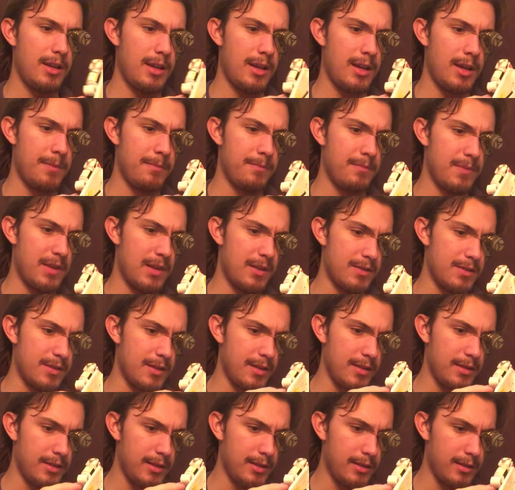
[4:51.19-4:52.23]
there's
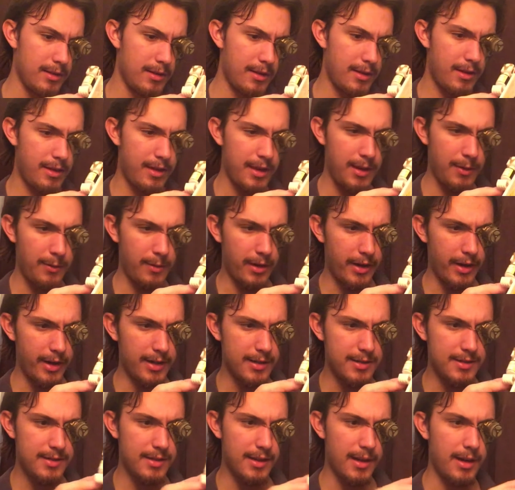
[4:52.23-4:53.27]
a little thing where I
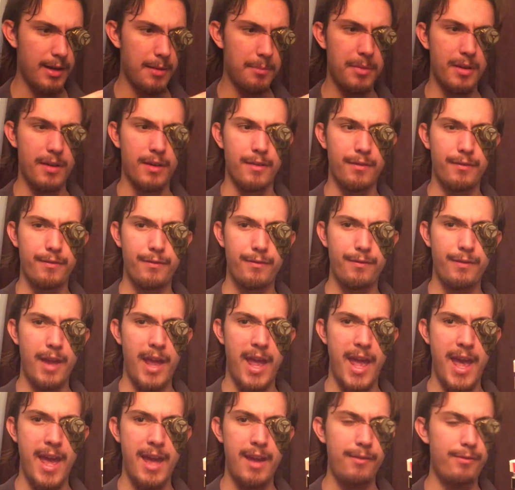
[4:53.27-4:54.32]
can slide up a
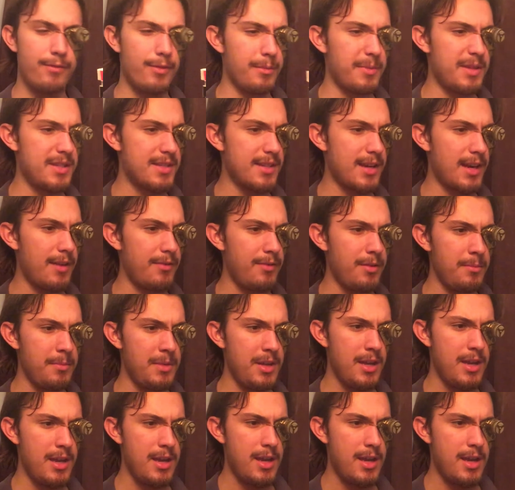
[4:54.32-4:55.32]
head from inside of him